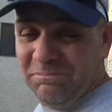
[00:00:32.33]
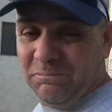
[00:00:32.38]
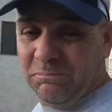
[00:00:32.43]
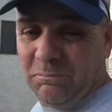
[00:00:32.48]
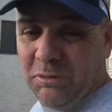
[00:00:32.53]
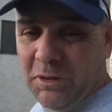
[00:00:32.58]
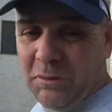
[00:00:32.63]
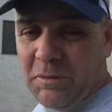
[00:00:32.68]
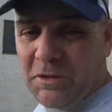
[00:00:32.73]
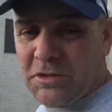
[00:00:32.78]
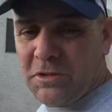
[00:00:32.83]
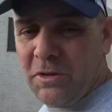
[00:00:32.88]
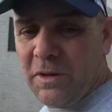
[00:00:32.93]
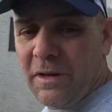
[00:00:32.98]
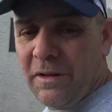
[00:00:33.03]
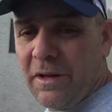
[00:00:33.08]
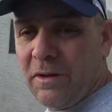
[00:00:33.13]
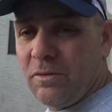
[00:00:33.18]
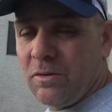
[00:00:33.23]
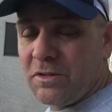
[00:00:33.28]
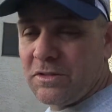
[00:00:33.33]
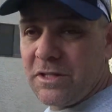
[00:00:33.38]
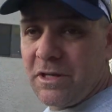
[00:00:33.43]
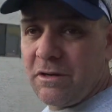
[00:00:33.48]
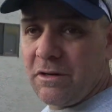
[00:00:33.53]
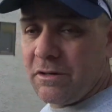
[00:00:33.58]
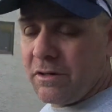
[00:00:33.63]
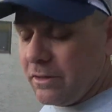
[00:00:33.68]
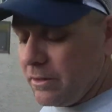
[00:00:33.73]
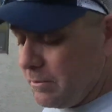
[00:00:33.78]
pretty much know how that works out
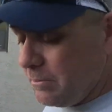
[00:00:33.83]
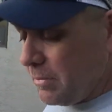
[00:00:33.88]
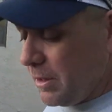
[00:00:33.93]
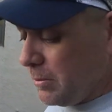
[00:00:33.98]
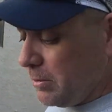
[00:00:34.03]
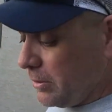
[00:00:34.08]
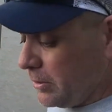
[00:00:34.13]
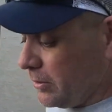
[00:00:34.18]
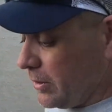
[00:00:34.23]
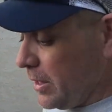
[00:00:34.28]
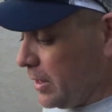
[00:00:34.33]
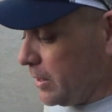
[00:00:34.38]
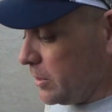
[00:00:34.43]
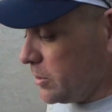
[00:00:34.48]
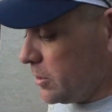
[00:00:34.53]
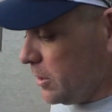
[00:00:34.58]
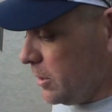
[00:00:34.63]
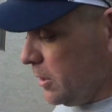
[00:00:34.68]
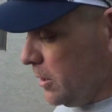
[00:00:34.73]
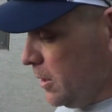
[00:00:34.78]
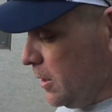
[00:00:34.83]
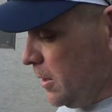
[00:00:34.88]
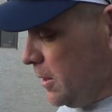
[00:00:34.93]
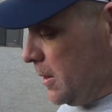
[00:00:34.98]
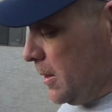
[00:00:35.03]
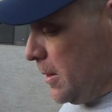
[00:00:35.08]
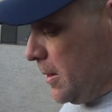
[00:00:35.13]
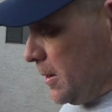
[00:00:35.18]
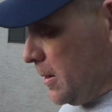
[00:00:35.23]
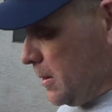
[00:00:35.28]
on a public range.
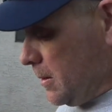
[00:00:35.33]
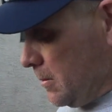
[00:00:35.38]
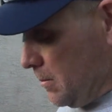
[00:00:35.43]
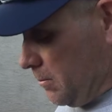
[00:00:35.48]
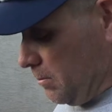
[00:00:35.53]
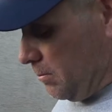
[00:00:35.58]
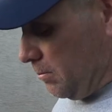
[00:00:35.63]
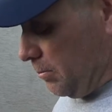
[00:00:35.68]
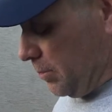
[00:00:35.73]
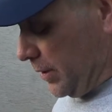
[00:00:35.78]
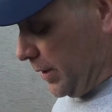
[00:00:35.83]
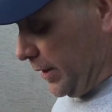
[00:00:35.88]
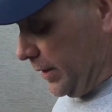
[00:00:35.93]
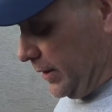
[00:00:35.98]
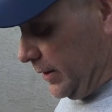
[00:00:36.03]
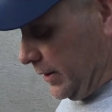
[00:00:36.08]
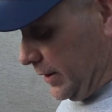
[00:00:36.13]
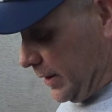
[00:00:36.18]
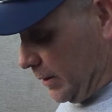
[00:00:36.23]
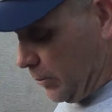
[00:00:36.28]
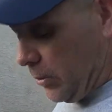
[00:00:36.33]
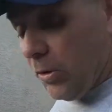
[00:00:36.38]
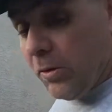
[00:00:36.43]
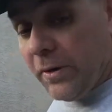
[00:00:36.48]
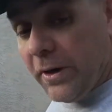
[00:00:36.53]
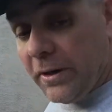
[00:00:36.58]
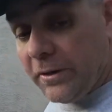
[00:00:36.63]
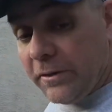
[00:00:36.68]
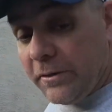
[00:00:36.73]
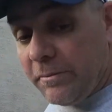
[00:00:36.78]
But I'm going
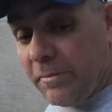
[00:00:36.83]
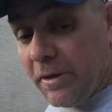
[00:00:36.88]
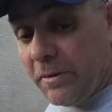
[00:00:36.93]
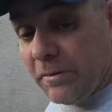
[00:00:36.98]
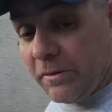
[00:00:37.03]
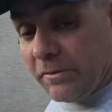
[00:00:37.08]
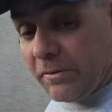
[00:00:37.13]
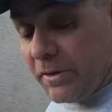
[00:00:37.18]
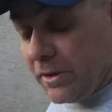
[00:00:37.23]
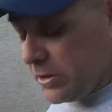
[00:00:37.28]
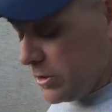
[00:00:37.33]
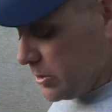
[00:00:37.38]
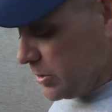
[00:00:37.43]
out to the public range